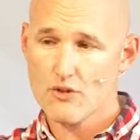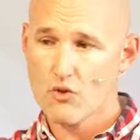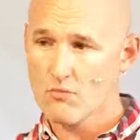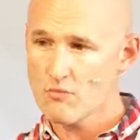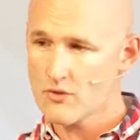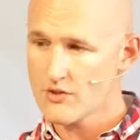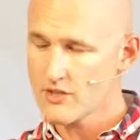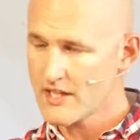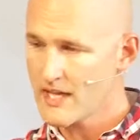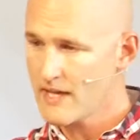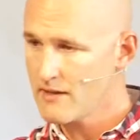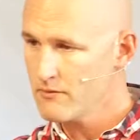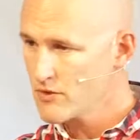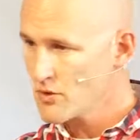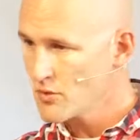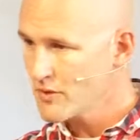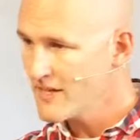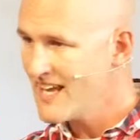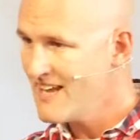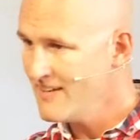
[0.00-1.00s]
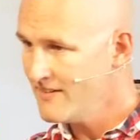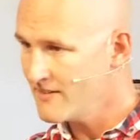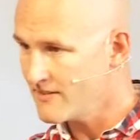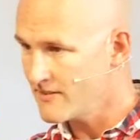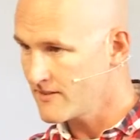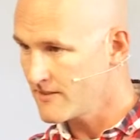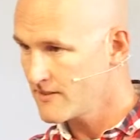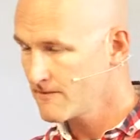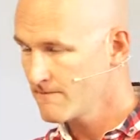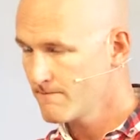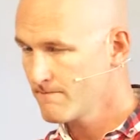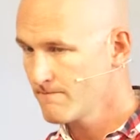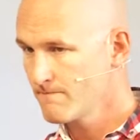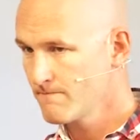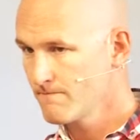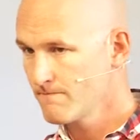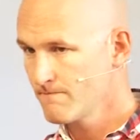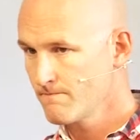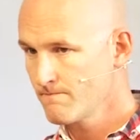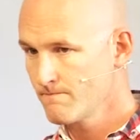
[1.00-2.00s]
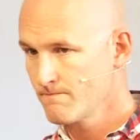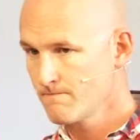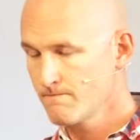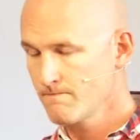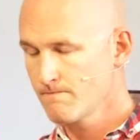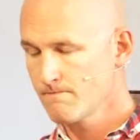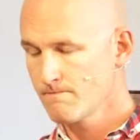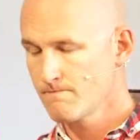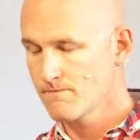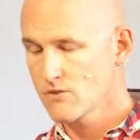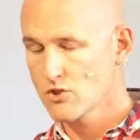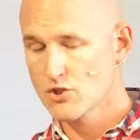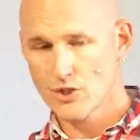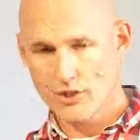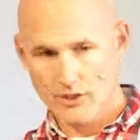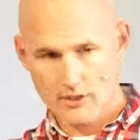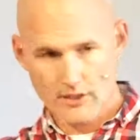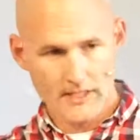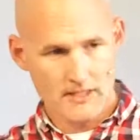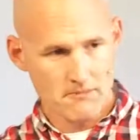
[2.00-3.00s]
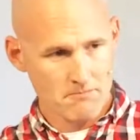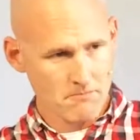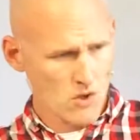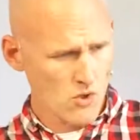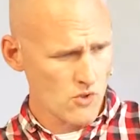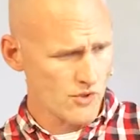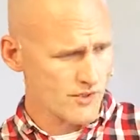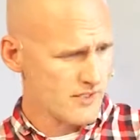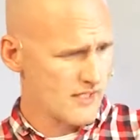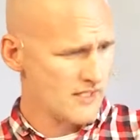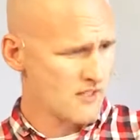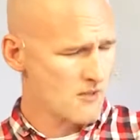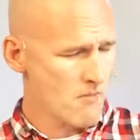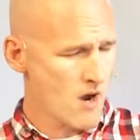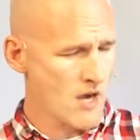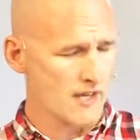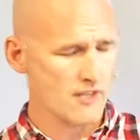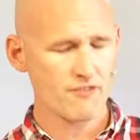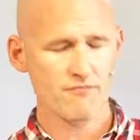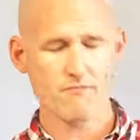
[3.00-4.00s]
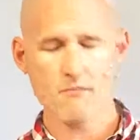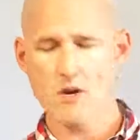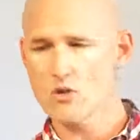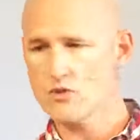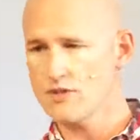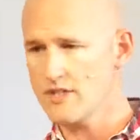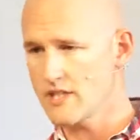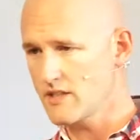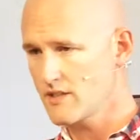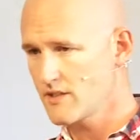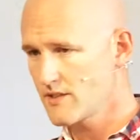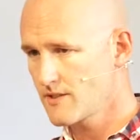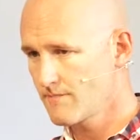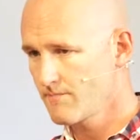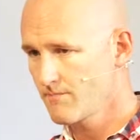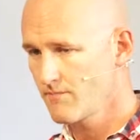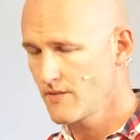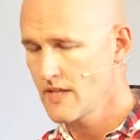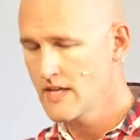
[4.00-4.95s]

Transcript: almost came to an end. Certainly in the mind of Moses.